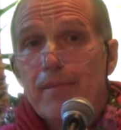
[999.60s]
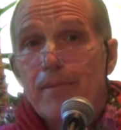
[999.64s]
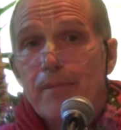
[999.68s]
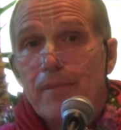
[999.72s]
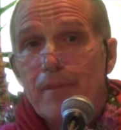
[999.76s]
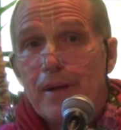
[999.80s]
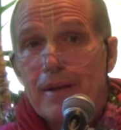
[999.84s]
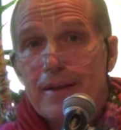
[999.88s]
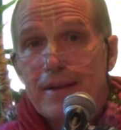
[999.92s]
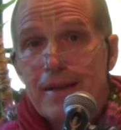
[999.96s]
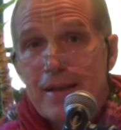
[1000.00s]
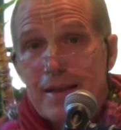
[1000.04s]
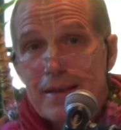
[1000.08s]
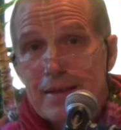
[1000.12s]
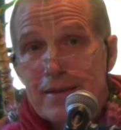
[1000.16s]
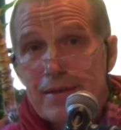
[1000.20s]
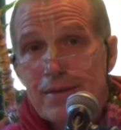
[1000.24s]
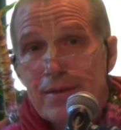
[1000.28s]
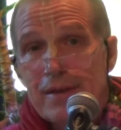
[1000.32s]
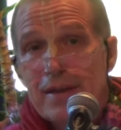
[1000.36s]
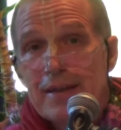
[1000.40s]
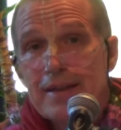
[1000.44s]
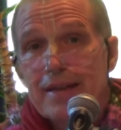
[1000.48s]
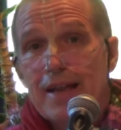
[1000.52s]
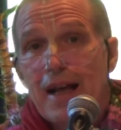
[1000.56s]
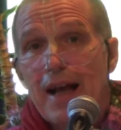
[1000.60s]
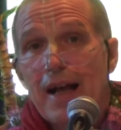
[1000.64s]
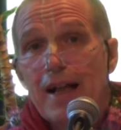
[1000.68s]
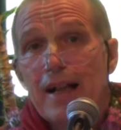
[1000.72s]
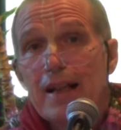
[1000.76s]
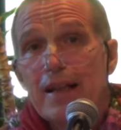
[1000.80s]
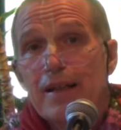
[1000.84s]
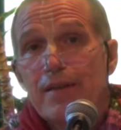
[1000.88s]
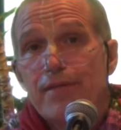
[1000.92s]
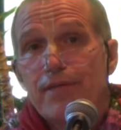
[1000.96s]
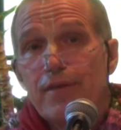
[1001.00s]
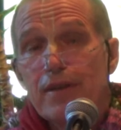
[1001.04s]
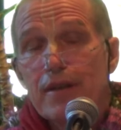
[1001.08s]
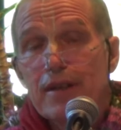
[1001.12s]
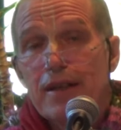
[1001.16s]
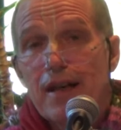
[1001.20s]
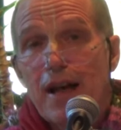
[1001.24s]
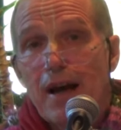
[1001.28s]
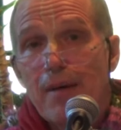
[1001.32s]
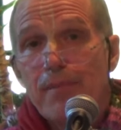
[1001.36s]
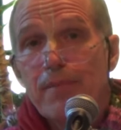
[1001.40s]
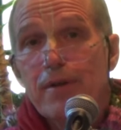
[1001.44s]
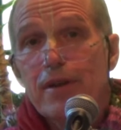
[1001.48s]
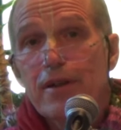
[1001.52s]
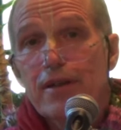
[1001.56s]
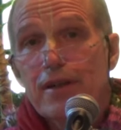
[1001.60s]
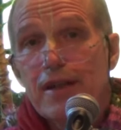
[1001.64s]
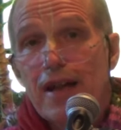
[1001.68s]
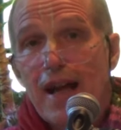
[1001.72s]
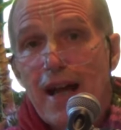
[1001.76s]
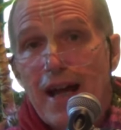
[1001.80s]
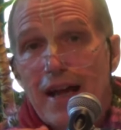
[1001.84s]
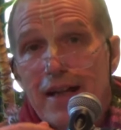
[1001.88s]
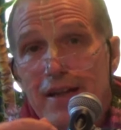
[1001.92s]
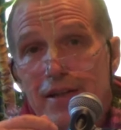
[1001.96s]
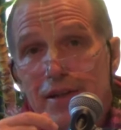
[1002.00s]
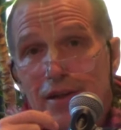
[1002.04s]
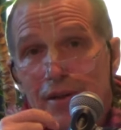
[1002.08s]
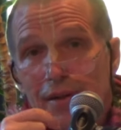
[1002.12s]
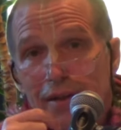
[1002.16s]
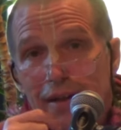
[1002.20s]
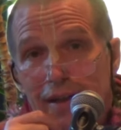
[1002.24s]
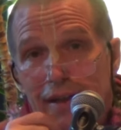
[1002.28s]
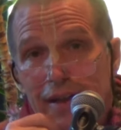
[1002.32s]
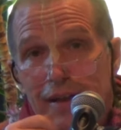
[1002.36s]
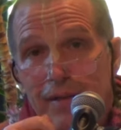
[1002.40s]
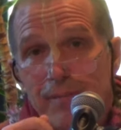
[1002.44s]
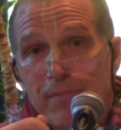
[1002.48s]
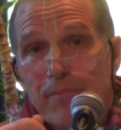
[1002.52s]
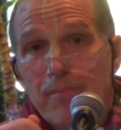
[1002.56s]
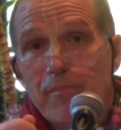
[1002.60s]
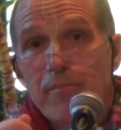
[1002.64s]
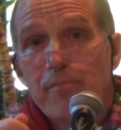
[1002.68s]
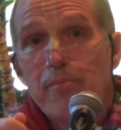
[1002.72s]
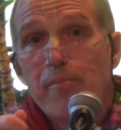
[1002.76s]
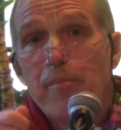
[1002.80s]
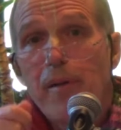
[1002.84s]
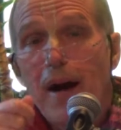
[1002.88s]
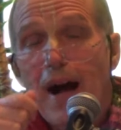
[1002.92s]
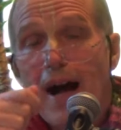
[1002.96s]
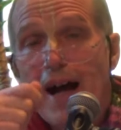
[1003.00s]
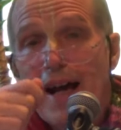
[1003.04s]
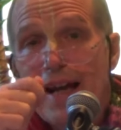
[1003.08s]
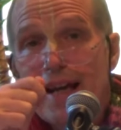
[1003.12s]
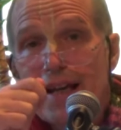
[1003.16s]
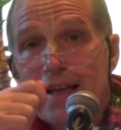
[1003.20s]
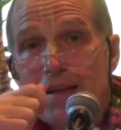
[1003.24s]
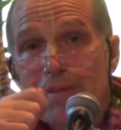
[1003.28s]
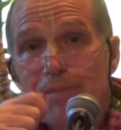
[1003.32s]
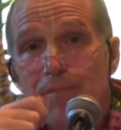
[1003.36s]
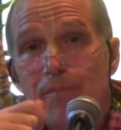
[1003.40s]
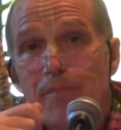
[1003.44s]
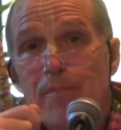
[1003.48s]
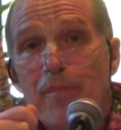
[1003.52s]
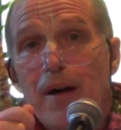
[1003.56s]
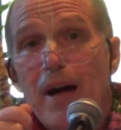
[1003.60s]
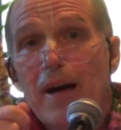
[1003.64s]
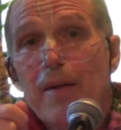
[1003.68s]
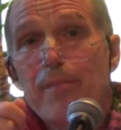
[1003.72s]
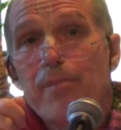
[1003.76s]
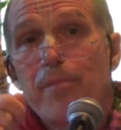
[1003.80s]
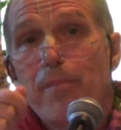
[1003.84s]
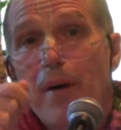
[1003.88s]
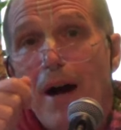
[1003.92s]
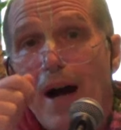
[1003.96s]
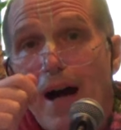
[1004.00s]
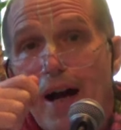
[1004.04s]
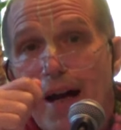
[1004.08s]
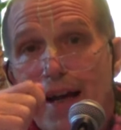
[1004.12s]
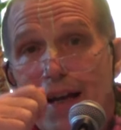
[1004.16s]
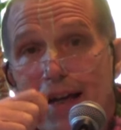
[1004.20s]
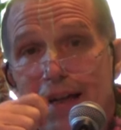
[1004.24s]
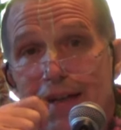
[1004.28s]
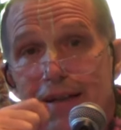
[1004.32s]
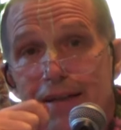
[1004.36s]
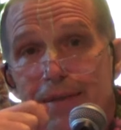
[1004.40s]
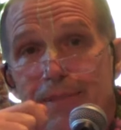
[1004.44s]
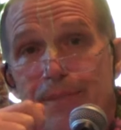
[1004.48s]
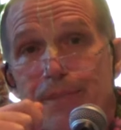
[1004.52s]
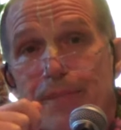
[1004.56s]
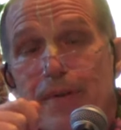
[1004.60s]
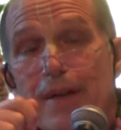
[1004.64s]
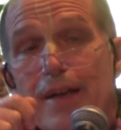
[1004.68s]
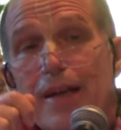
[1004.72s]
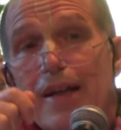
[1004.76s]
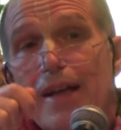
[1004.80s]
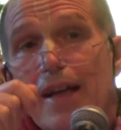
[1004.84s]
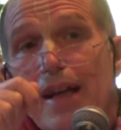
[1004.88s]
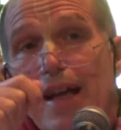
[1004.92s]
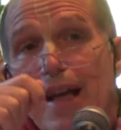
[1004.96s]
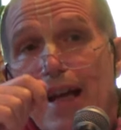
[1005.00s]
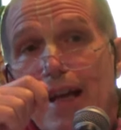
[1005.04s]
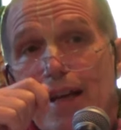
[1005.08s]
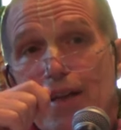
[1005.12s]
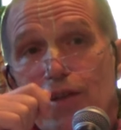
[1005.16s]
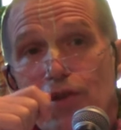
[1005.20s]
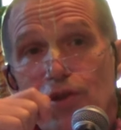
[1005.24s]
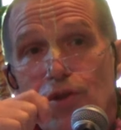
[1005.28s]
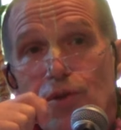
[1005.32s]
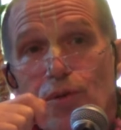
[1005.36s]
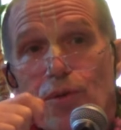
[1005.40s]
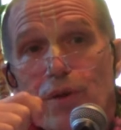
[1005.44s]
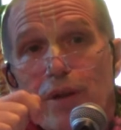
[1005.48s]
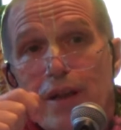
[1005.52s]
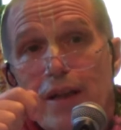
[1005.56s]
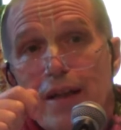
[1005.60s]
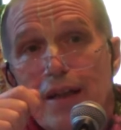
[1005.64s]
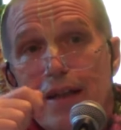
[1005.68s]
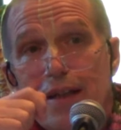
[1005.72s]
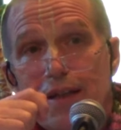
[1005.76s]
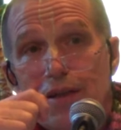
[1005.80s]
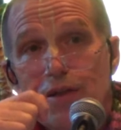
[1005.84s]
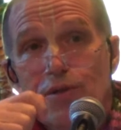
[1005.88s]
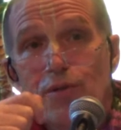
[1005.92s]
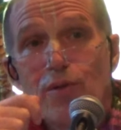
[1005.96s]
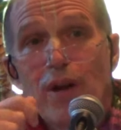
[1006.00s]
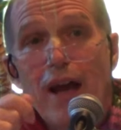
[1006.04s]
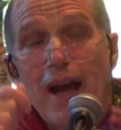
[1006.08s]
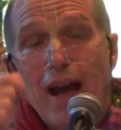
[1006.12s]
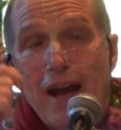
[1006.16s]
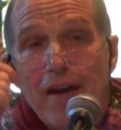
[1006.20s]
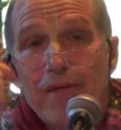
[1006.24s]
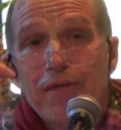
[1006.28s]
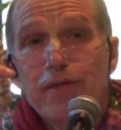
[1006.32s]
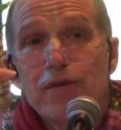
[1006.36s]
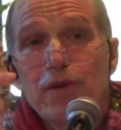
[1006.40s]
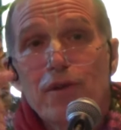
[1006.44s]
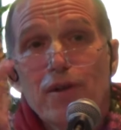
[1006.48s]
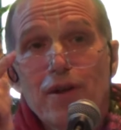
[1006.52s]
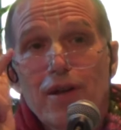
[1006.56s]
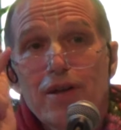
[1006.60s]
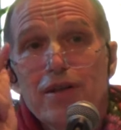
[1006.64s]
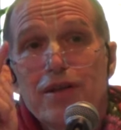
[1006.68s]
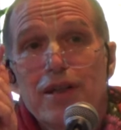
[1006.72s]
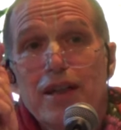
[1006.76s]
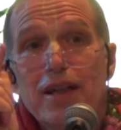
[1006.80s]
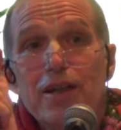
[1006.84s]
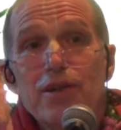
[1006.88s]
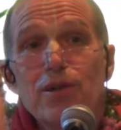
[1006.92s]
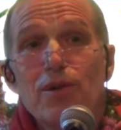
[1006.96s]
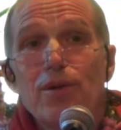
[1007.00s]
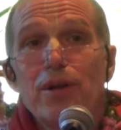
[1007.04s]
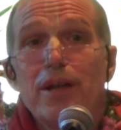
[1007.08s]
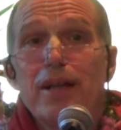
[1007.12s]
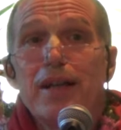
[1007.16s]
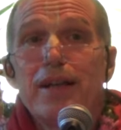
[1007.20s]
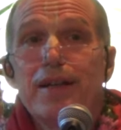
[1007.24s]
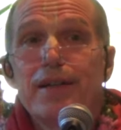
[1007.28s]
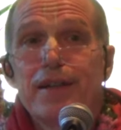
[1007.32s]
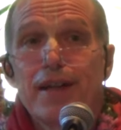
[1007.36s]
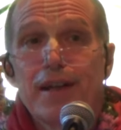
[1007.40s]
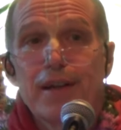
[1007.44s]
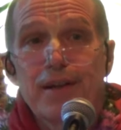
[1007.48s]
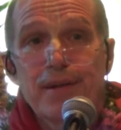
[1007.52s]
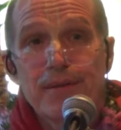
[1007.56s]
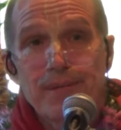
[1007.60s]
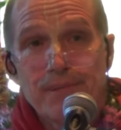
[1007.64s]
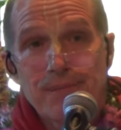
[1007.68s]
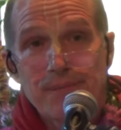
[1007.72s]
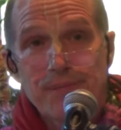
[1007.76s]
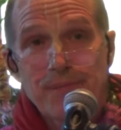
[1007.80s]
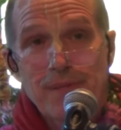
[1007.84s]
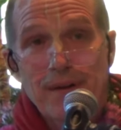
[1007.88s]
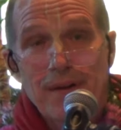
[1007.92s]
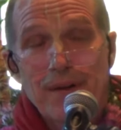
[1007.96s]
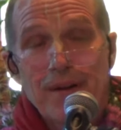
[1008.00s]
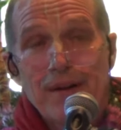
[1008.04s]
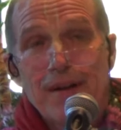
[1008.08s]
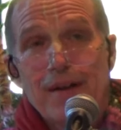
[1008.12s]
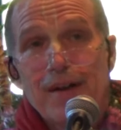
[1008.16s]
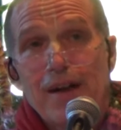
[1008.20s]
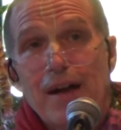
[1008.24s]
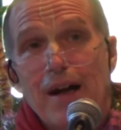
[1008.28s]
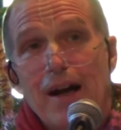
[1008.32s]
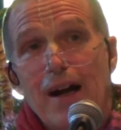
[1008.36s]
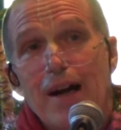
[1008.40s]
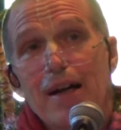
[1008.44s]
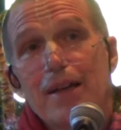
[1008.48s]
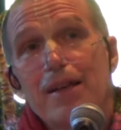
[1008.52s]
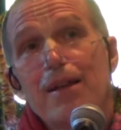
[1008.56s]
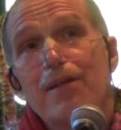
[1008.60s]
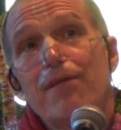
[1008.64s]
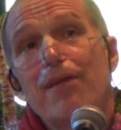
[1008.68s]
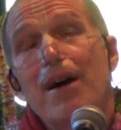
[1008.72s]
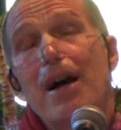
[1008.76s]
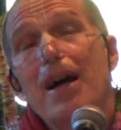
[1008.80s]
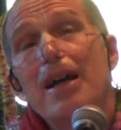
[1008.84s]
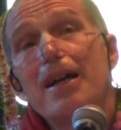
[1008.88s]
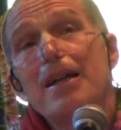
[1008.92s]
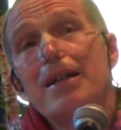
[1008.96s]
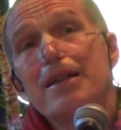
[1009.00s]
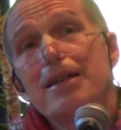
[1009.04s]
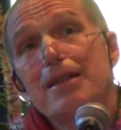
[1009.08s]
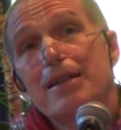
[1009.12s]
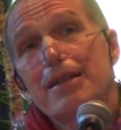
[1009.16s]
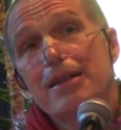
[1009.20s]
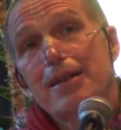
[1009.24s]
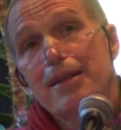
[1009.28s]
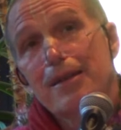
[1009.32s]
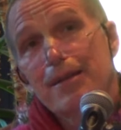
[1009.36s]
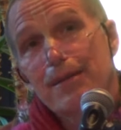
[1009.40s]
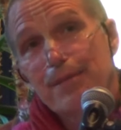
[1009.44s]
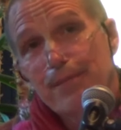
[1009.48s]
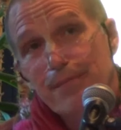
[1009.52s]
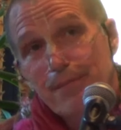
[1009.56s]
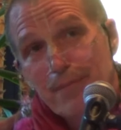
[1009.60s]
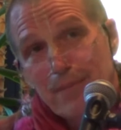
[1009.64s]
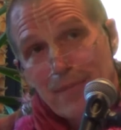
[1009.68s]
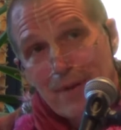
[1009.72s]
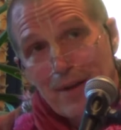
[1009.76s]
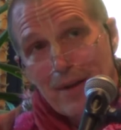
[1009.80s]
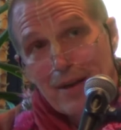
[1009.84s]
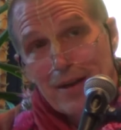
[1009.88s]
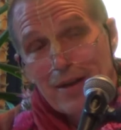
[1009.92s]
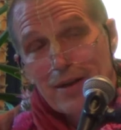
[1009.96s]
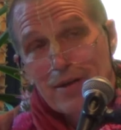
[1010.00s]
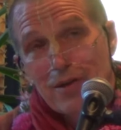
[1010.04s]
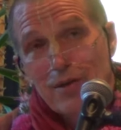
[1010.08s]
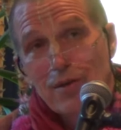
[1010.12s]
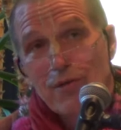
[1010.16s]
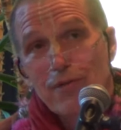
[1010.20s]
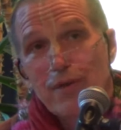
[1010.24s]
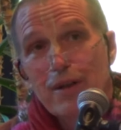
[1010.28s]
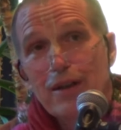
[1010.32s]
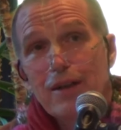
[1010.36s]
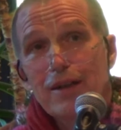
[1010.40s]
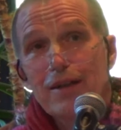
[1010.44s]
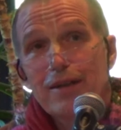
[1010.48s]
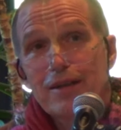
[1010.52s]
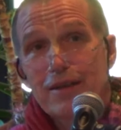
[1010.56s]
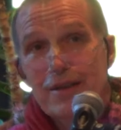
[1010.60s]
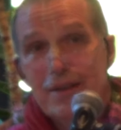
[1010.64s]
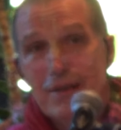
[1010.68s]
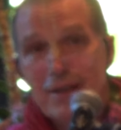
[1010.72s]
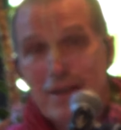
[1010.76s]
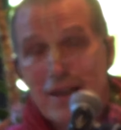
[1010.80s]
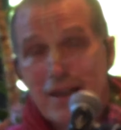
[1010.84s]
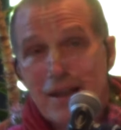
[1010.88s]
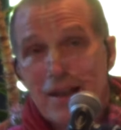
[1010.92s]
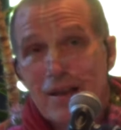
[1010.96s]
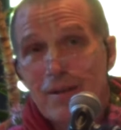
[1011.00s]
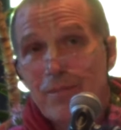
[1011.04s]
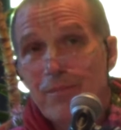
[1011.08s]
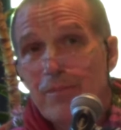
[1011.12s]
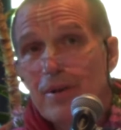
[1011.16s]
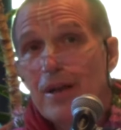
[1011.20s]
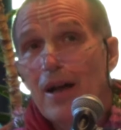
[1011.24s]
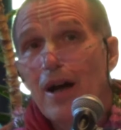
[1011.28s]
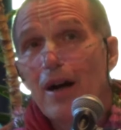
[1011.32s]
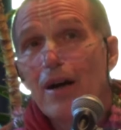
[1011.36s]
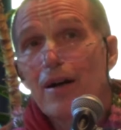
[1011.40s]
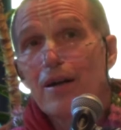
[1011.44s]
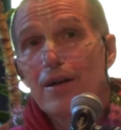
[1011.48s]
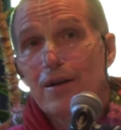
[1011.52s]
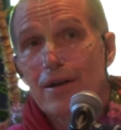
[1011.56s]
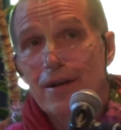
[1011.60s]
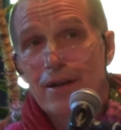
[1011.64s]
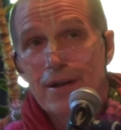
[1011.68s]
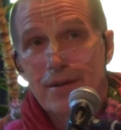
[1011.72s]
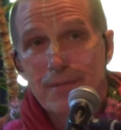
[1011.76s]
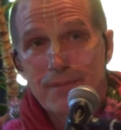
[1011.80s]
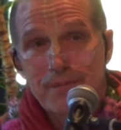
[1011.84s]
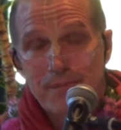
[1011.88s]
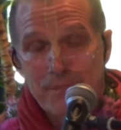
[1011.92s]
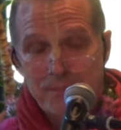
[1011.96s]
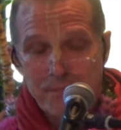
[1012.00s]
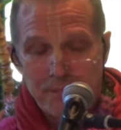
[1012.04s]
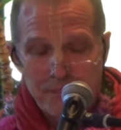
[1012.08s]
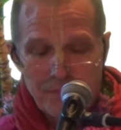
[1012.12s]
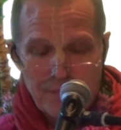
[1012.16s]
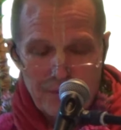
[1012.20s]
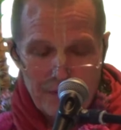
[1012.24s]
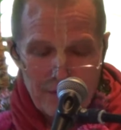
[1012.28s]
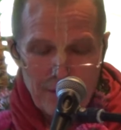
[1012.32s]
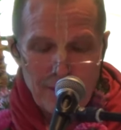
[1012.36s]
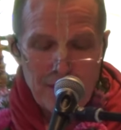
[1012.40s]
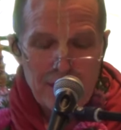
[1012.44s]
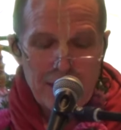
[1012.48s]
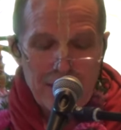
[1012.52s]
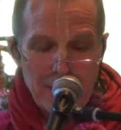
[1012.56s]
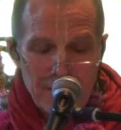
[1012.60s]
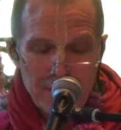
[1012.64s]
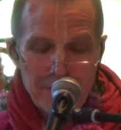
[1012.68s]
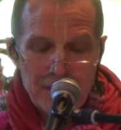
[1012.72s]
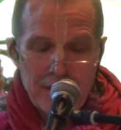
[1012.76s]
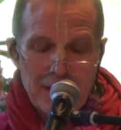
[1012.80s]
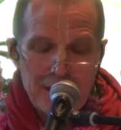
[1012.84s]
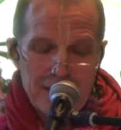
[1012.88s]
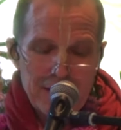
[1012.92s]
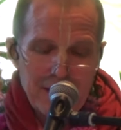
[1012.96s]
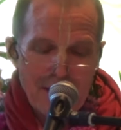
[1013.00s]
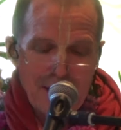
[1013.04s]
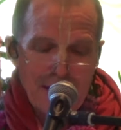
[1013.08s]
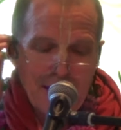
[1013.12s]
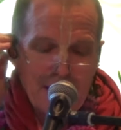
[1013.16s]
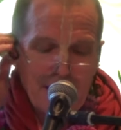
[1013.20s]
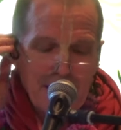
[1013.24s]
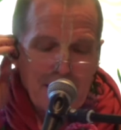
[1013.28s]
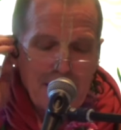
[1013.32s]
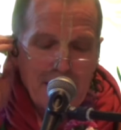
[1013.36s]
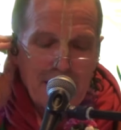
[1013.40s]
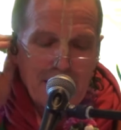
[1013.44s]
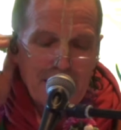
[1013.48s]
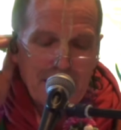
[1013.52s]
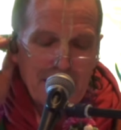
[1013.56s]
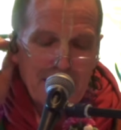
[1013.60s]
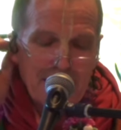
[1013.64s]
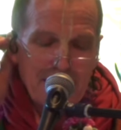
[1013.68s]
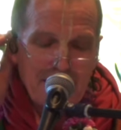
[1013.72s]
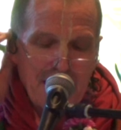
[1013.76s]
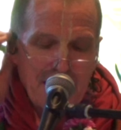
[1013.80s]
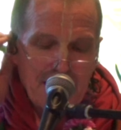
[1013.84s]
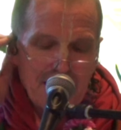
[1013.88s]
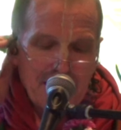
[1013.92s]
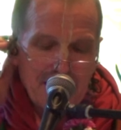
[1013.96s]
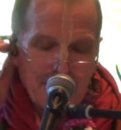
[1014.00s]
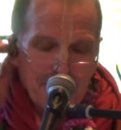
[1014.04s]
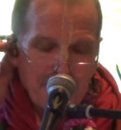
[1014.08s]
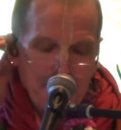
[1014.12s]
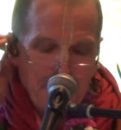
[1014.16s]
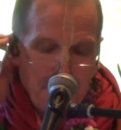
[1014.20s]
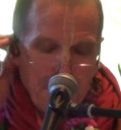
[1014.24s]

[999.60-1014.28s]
But this result will come gradually, bite by bite, as you eat. You have to continue eating. Otherwise, you will still be hungry. So he gives this, he says,